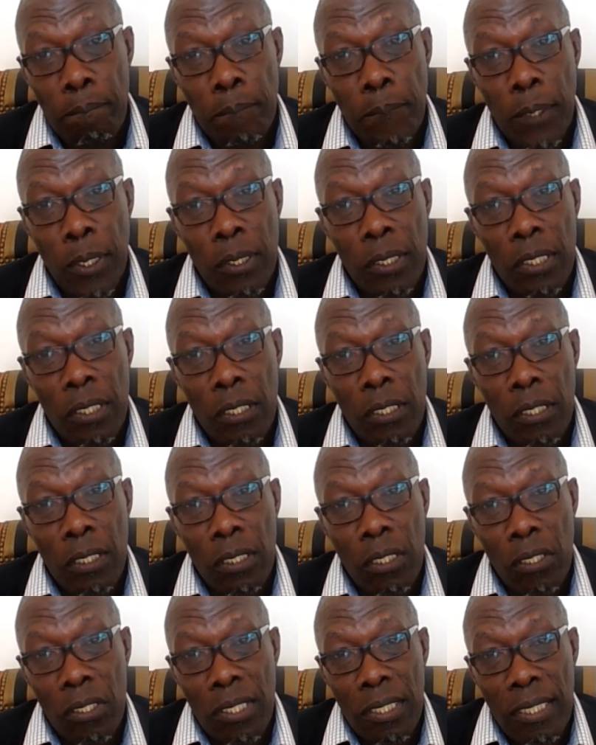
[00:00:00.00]
but
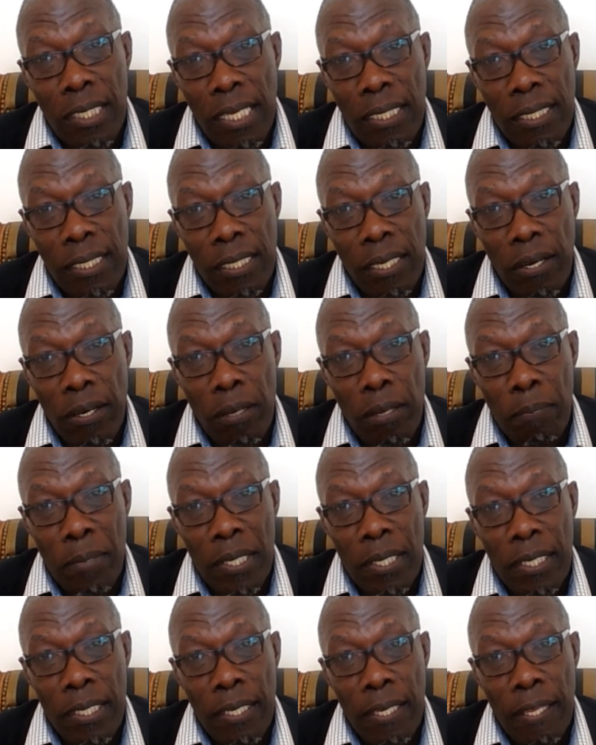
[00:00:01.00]
doesn't necessarily
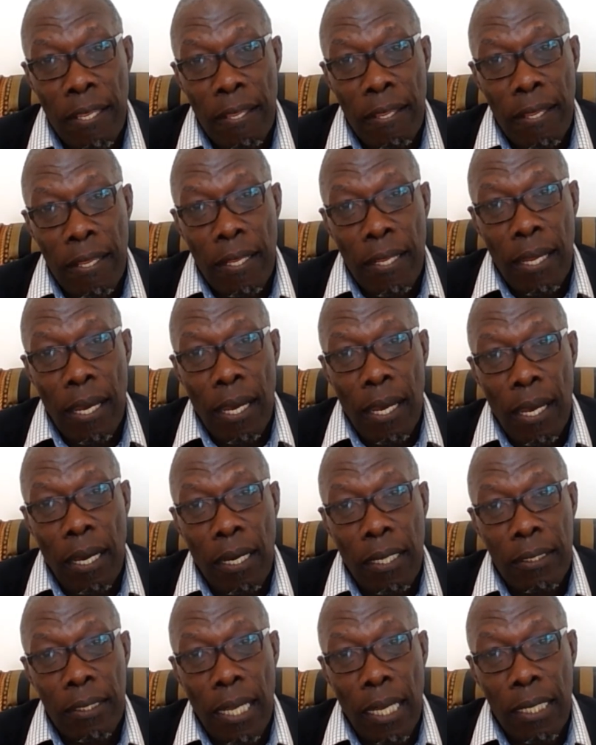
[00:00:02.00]
mean
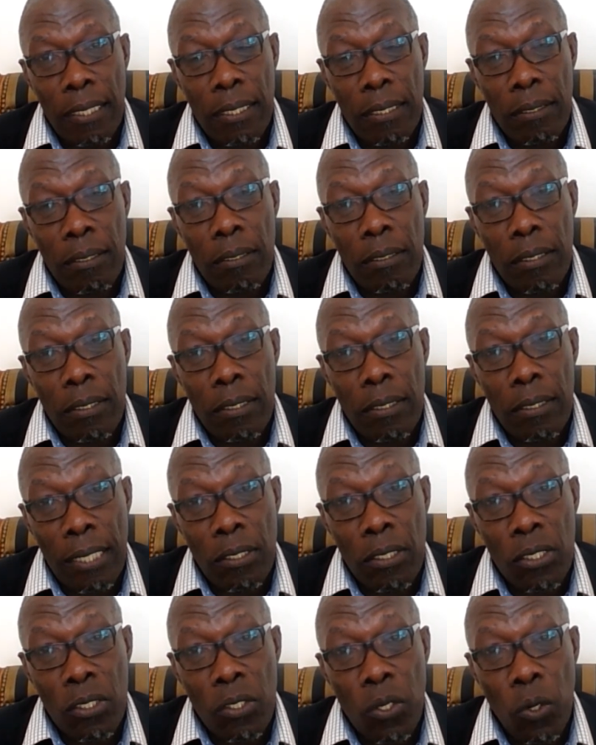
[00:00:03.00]

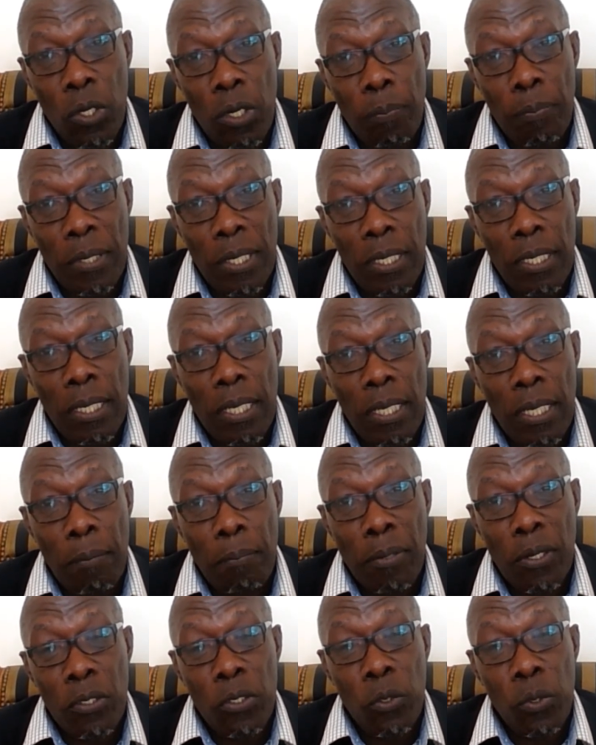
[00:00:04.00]
that is going to be
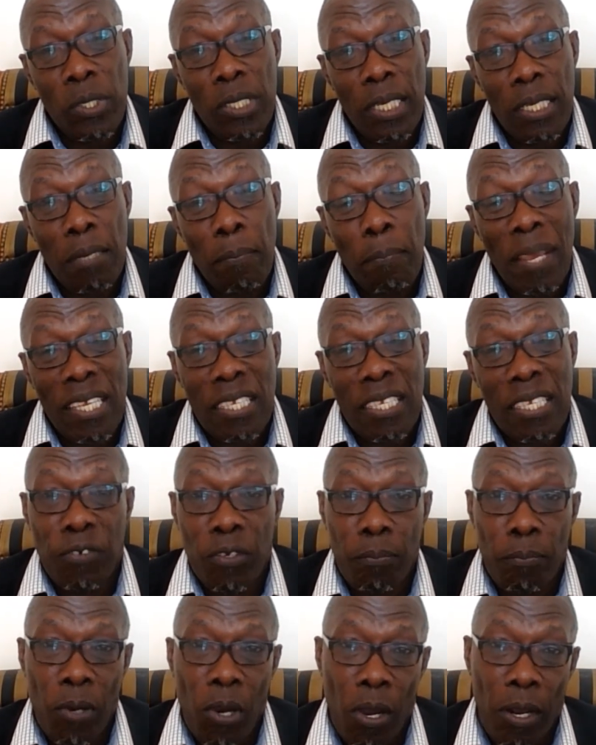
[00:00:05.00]
producing the best
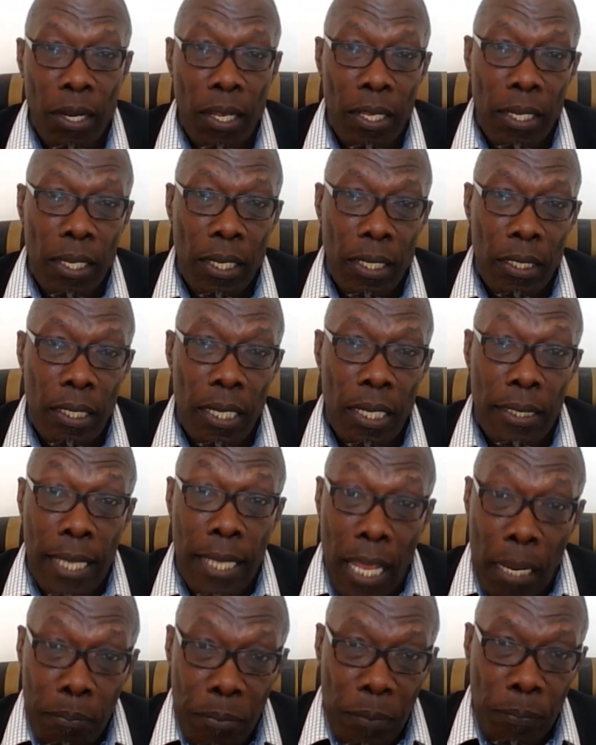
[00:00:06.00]
football that
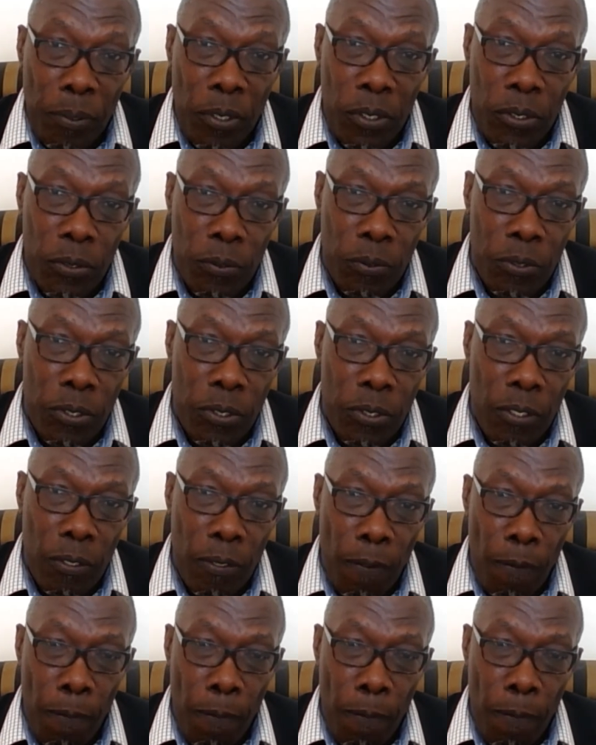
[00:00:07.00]
can be produced.